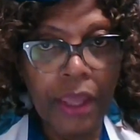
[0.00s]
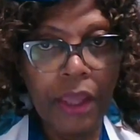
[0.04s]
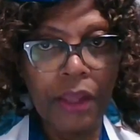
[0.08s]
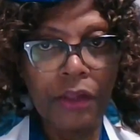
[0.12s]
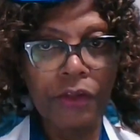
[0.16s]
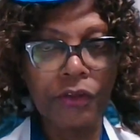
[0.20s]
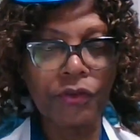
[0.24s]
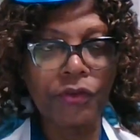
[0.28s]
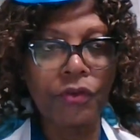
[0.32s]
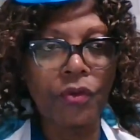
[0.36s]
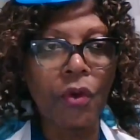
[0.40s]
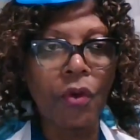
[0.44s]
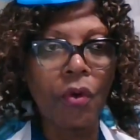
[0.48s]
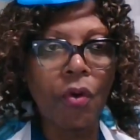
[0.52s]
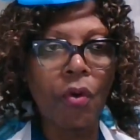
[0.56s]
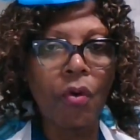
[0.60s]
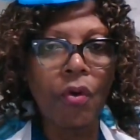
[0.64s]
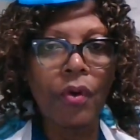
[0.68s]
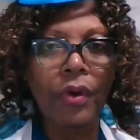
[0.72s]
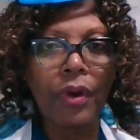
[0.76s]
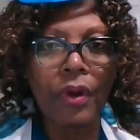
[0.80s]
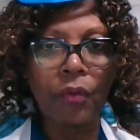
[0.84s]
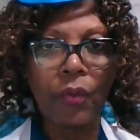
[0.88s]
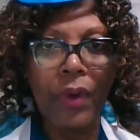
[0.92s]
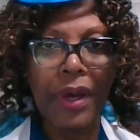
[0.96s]

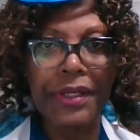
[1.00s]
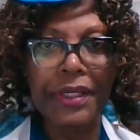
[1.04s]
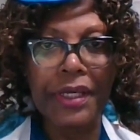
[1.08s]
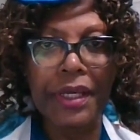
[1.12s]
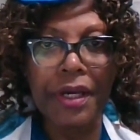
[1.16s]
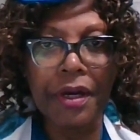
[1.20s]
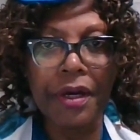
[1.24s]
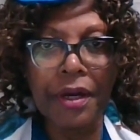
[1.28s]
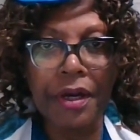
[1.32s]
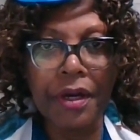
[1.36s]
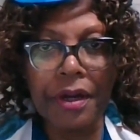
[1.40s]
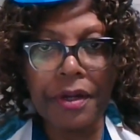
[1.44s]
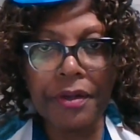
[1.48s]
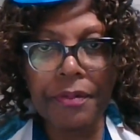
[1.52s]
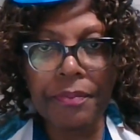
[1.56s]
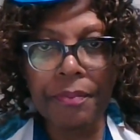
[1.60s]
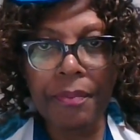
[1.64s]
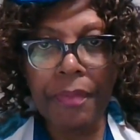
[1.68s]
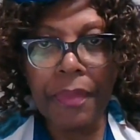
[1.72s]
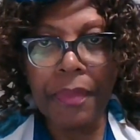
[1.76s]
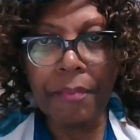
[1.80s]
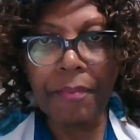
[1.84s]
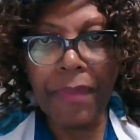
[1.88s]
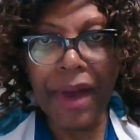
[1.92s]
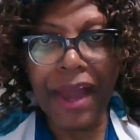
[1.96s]
So when he heard
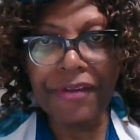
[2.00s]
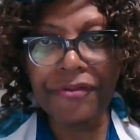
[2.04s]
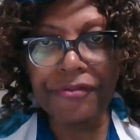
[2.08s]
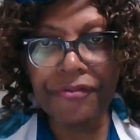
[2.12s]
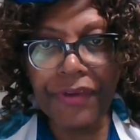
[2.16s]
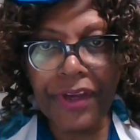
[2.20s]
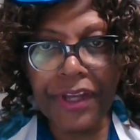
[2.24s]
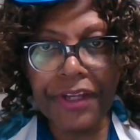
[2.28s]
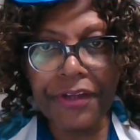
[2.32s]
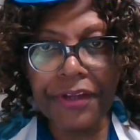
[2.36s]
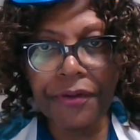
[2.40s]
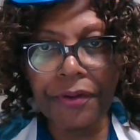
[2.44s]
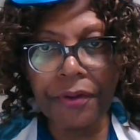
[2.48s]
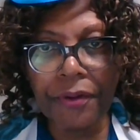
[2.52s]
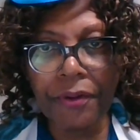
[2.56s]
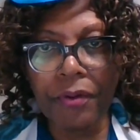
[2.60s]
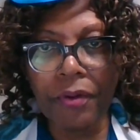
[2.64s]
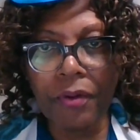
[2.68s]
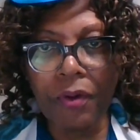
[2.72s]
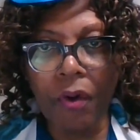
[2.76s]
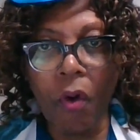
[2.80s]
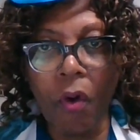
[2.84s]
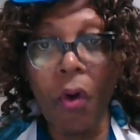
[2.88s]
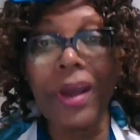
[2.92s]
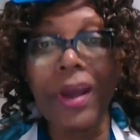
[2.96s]
my video,
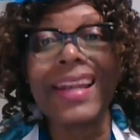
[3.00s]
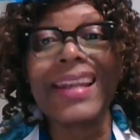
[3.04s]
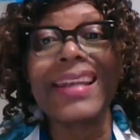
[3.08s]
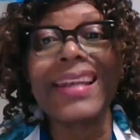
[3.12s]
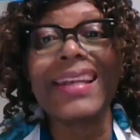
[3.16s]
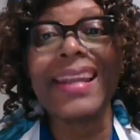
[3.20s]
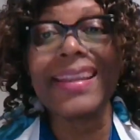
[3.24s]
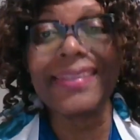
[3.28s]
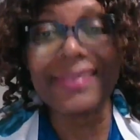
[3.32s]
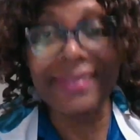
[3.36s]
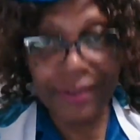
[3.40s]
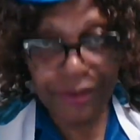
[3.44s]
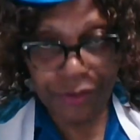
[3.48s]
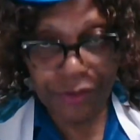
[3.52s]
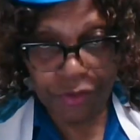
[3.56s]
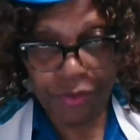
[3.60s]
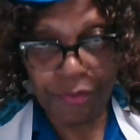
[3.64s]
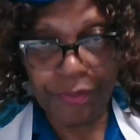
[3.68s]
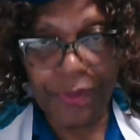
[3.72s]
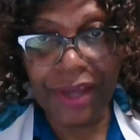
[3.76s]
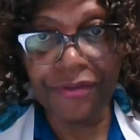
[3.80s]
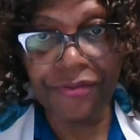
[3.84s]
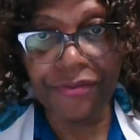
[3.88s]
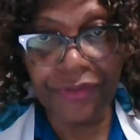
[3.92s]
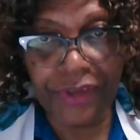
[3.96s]
or he listened to
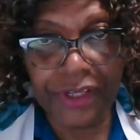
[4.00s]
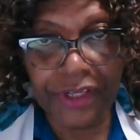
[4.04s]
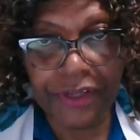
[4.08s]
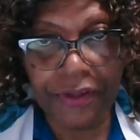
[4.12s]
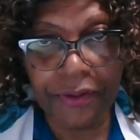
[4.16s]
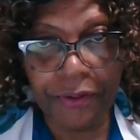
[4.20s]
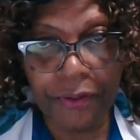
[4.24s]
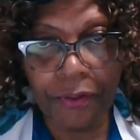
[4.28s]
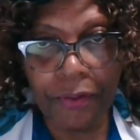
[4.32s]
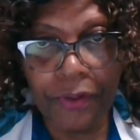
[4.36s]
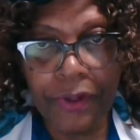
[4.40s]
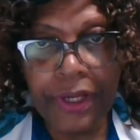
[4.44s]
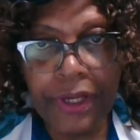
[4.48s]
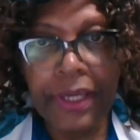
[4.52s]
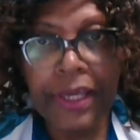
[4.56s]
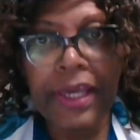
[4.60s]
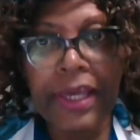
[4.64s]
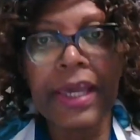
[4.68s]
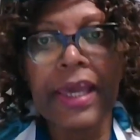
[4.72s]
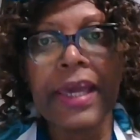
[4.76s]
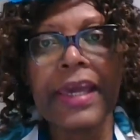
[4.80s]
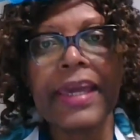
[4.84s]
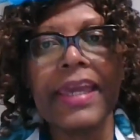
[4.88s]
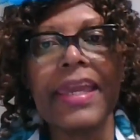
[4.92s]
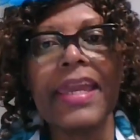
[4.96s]
my video,
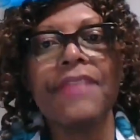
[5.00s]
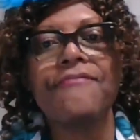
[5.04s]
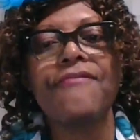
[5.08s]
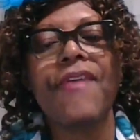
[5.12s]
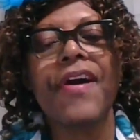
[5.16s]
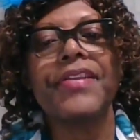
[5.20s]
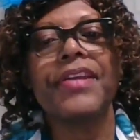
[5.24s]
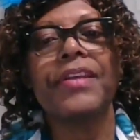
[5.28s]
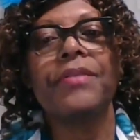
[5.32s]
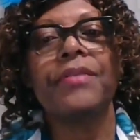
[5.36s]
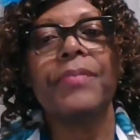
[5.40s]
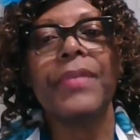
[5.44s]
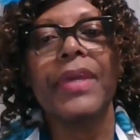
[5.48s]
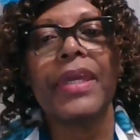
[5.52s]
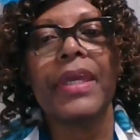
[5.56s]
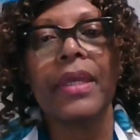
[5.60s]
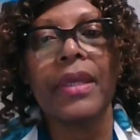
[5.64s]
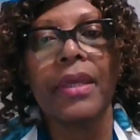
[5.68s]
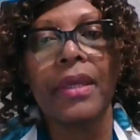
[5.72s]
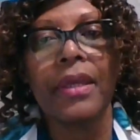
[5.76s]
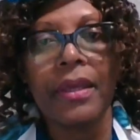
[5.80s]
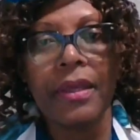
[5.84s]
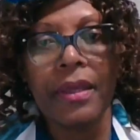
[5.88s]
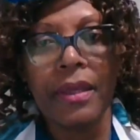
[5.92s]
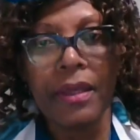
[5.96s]
he invited me
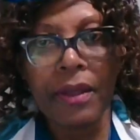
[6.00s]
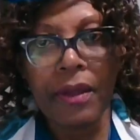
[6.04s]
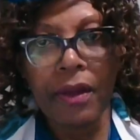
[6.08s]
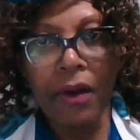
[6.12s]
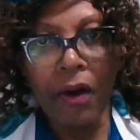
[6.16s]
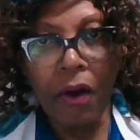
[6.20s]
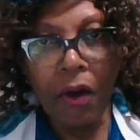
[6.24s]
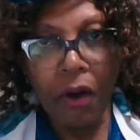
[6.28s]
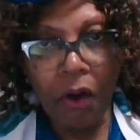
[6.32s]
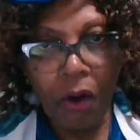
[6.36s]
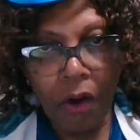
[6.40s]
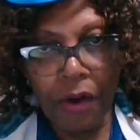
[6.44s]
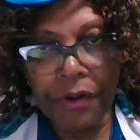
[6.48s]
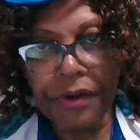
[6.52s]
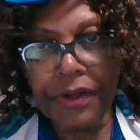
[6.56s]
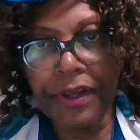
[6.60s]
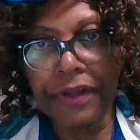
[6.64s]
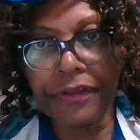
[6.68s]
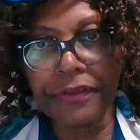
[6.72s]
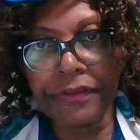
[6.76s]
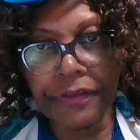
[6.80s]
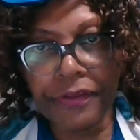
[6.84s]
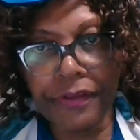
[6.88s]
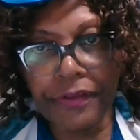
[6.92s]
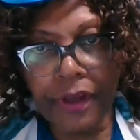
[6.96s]
on
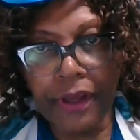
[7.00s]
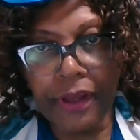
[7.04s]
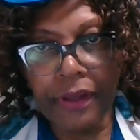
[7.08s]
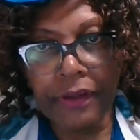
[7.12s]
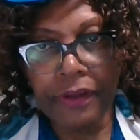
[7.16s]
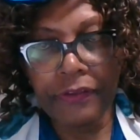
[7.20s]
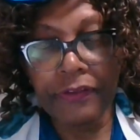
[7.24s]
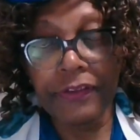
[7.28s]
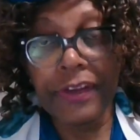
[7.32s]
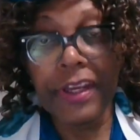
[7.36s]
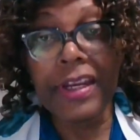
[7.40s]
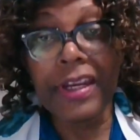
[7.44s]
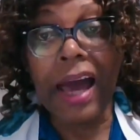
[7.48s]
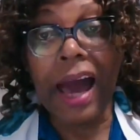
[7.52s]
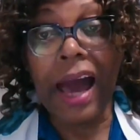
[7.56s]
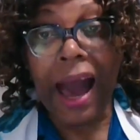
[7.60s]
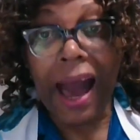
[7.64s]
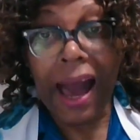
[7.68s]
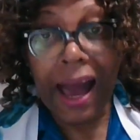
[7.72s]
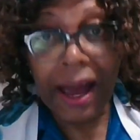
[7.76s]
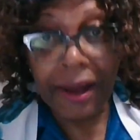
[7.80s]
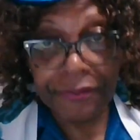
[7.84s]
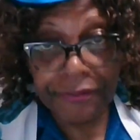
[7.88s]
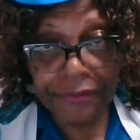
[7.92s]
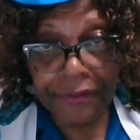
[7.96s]
his stage. Then
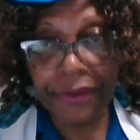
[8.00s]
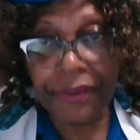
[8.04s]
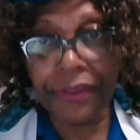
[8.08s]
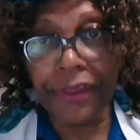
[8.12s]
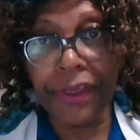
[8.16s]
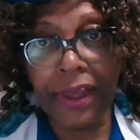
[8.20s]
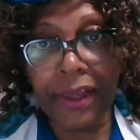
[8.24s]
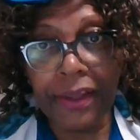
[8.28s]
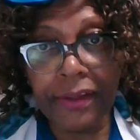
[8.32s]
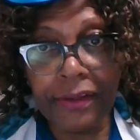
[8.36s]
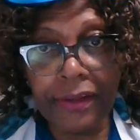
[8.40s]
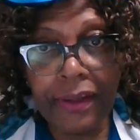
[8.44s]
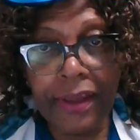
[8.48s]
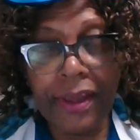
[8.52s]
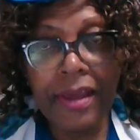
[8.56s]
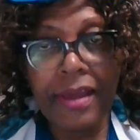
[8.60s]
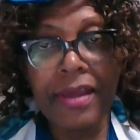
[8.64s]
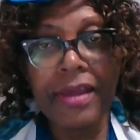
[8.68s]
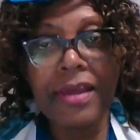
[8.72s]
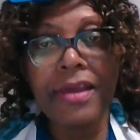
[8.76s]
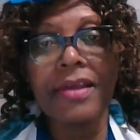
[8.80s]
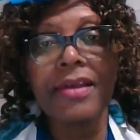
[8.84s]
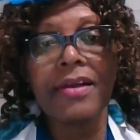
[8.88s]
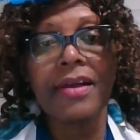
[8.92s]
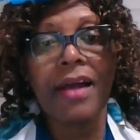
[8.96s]
after that,
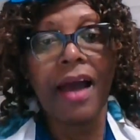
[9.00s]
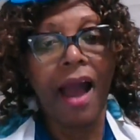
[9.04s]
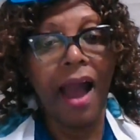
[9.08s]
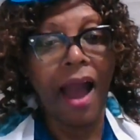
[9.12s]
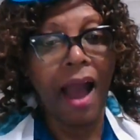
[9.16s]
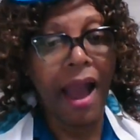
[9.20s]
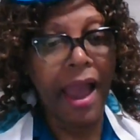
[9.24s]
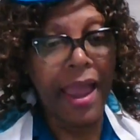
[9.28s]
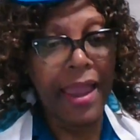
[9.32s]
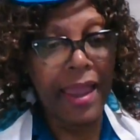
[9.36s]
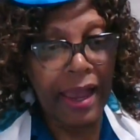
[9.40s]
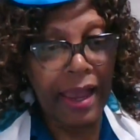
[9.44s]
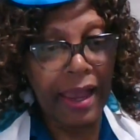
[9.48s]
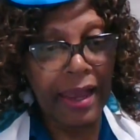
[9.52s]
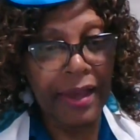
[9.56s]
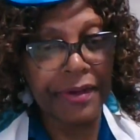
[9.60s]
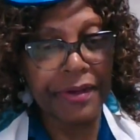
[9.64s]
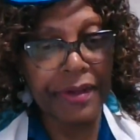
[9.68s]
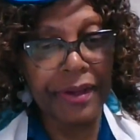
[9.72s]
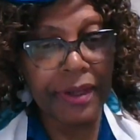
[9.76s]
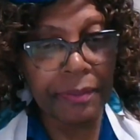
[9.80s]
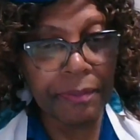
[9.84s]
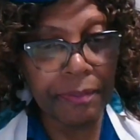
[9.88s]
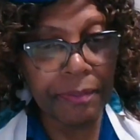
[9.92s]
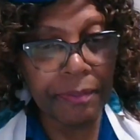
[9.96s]
I had
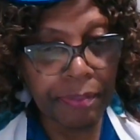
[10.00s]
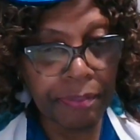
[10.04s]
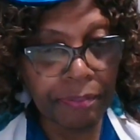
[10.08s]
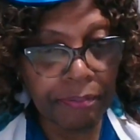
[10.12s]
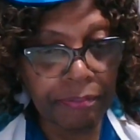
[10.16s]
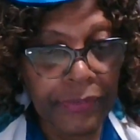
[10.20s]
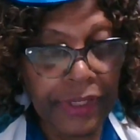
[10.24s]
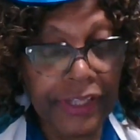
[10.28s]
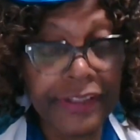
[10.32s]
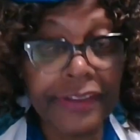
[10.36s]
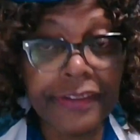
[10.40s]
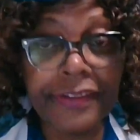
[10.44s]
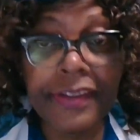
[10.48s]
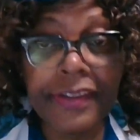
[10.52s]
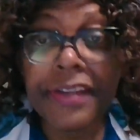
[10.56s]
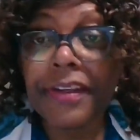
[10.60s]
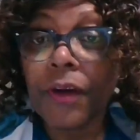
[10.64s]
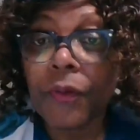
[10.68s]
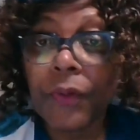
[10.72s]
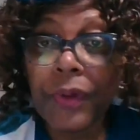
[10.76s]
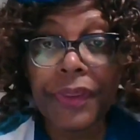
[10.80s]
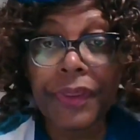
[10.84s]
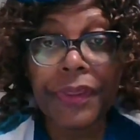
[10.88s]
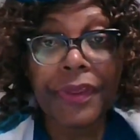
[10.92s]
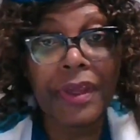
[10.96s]
dinner
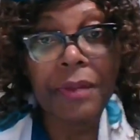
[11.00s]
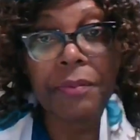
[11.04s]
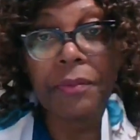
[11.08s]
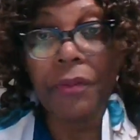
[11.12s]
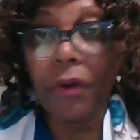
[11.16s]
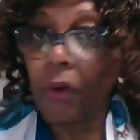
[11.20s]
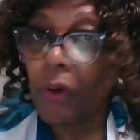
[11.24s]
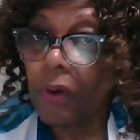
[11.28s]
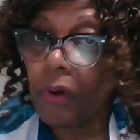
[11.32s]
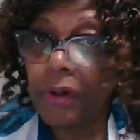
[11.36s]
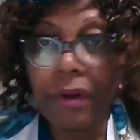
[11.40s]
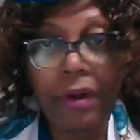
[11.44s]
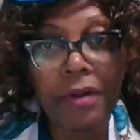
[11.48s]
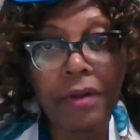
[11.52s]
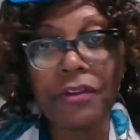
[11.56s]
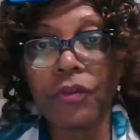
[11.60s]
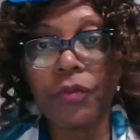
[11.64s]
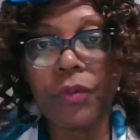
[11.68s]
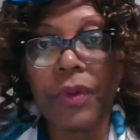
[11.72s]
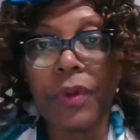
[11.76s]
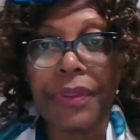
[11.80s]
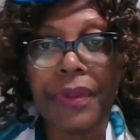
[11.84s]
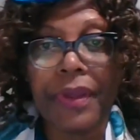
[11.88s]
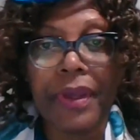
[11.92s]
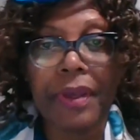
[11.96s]
with him, or lunch
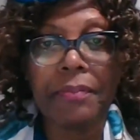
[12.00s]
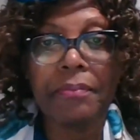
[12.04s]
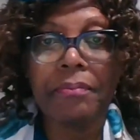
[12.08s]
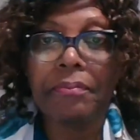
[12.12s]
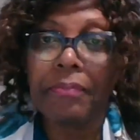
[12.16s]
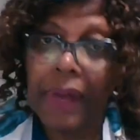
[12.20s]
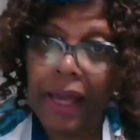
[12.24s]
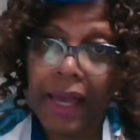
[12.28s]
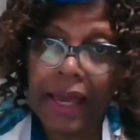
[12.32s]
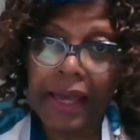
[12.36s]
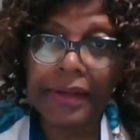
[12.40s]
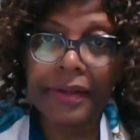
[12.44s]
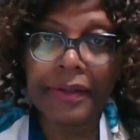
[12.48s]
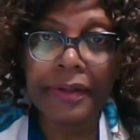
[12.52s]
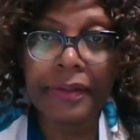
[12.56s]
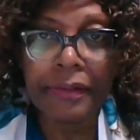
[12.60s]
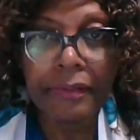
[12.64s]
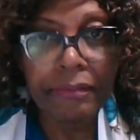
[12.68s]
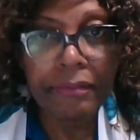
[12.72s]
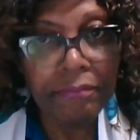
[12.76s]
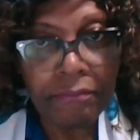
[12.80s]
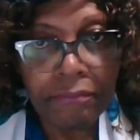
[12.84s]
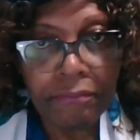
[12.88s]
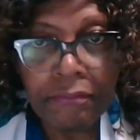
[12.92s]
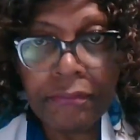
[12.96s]
with him and
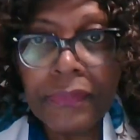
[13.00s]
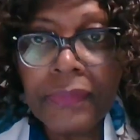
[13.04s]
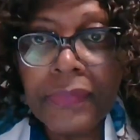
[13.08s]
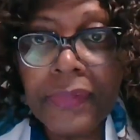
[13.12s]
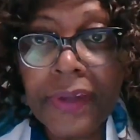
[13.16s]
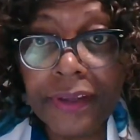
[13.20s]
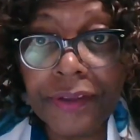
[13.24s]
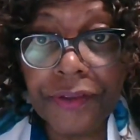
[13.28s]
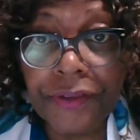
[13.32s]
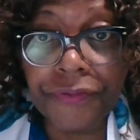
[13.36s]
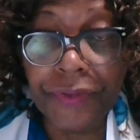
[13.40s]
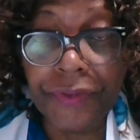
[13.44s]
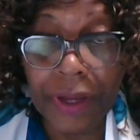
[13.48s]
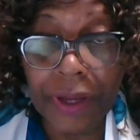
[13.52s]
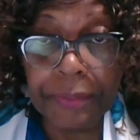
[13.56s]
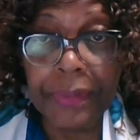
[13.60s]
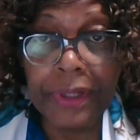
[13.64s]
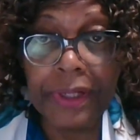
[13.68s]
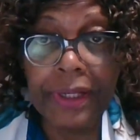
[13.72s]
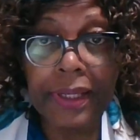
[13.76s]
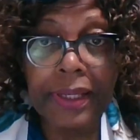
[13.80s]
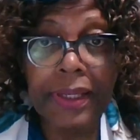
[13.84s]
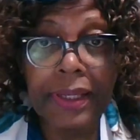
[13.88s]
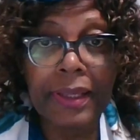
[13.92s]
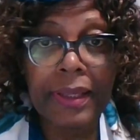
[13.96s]
his
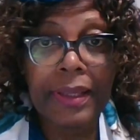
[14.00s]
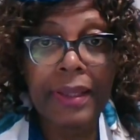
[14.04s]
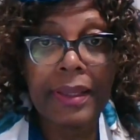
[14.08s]
family.